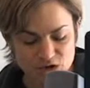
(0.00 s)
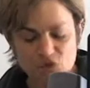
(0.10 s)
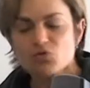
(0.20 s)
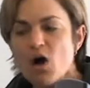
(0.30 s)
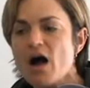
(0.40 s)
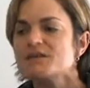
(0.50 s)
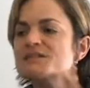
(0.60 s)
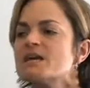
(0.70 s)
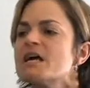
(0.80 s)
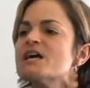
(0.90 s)

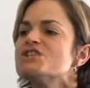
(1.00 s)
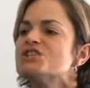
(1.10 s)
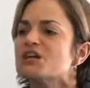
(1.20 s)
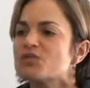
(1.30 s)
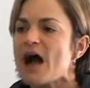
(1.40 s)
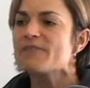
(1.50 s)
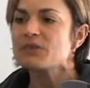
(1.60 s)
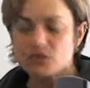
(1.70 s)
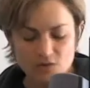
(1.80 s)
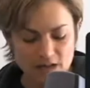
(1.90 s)
across
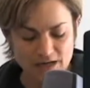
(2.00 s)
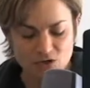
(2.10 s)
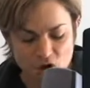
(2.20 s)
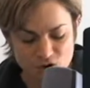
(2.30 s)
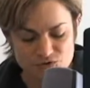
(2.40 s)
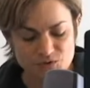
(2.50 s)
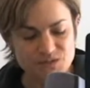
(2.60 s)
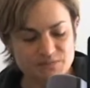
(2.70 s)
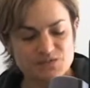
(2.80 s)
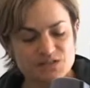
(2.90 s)
geographical and cultural
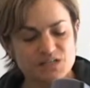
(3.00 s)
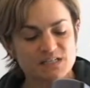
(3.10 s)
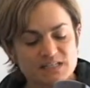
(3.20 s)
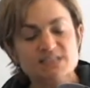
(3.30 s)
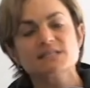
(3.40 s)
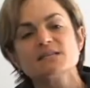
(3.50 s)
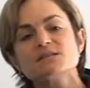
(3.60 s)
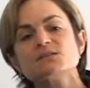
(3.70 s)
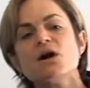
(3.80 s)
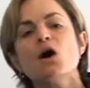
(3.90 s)

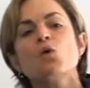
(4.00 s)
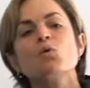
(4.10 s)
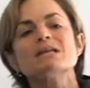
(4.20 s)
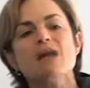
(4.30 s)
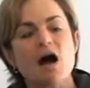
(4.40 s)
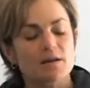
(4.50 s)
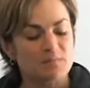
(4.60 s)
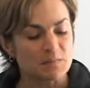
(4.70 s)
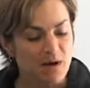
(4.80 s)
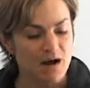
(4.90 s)
distances would not
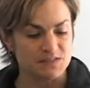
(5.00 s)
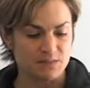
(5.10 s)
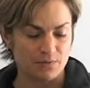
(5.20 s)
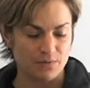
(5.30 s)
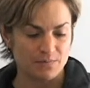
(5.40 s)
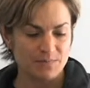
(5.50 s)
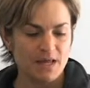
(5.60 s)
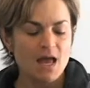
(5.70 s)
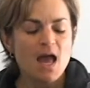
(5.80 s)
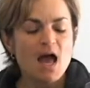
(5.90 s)
be possible.
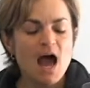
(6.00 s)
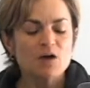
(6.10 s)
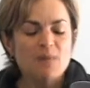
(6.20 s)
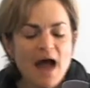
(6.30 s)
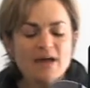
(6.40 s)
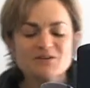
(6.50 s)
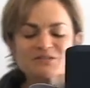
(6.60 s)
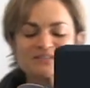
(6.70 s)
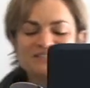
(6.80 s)
Our panel